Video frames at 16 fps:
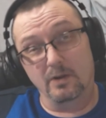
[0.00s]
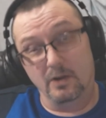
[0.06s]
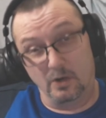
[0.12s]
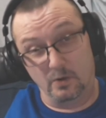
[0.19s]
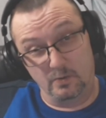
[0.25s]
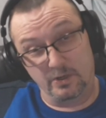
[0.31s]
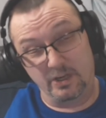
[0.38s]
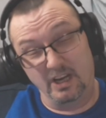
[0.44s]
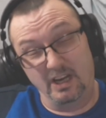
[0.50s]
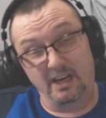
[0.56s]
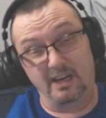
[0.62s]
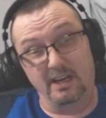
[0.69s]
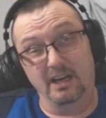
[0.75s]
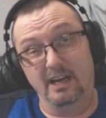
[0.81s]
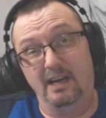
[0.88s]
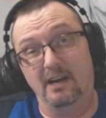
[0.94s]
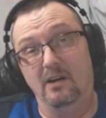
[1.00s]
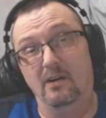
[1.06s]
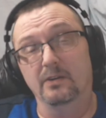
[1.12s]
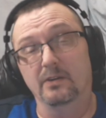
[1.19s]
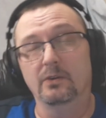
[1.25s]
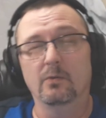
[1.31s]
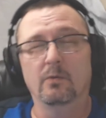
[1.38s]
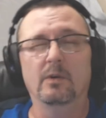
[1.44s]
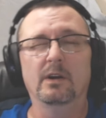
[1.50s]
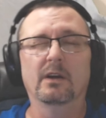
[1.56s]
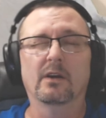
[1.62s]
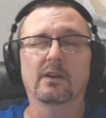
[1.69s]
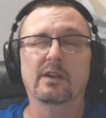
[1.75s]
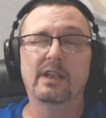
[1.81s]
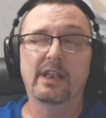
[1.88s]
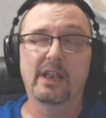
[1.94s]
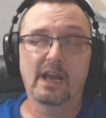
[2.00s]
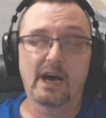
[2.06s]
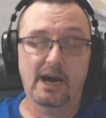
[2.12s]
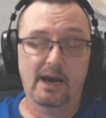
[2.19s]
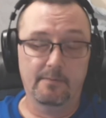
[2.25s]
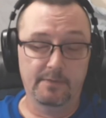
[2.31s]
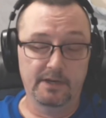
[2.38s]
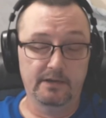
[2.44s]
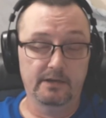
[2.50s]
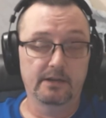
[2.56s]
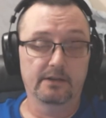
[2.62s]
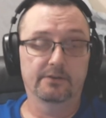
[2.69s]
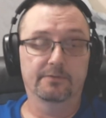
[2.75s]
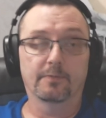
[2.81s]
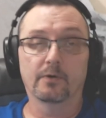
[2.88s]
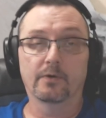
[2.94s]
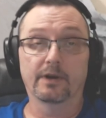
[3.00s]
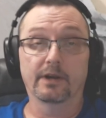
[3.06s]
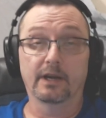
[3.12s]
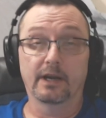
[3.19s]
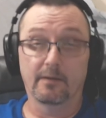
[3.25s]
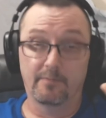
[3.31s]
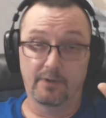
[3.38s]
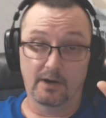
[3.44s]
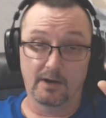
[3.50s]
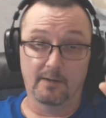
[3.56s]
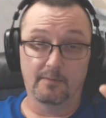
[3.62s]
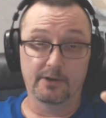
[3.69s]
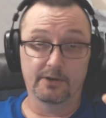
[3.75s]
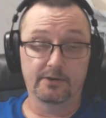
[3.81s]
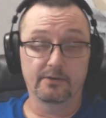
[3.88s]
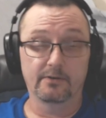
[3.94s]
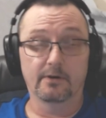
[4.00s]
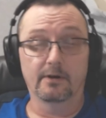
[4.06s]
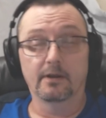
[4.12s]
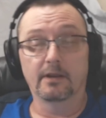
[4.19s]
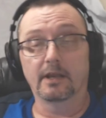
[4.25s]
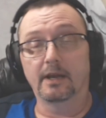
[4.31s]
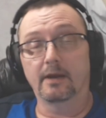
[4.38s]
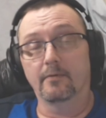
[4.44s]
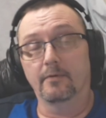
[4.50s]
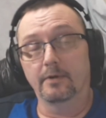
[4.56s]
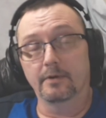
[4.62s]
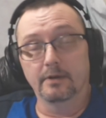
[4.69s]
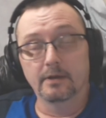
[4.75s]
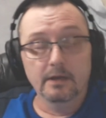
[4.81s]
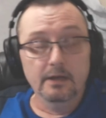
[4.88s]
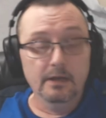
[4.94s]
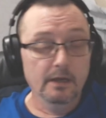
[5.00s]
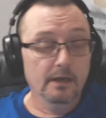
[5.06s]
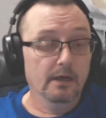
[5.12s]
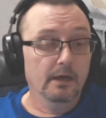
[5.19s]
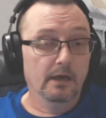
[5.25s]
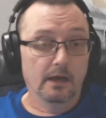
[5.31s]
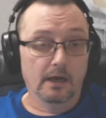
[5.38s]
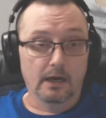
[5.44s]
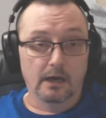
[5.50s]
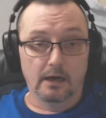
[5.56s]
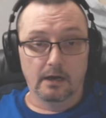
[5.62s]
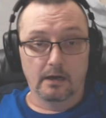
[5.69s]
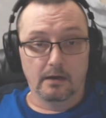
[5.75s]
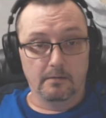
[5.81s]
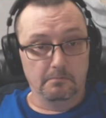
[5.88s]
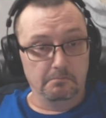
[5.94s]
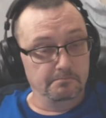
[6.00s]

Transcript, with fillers: Go check it out. You will not be disappointed. I promise you on that one. Um,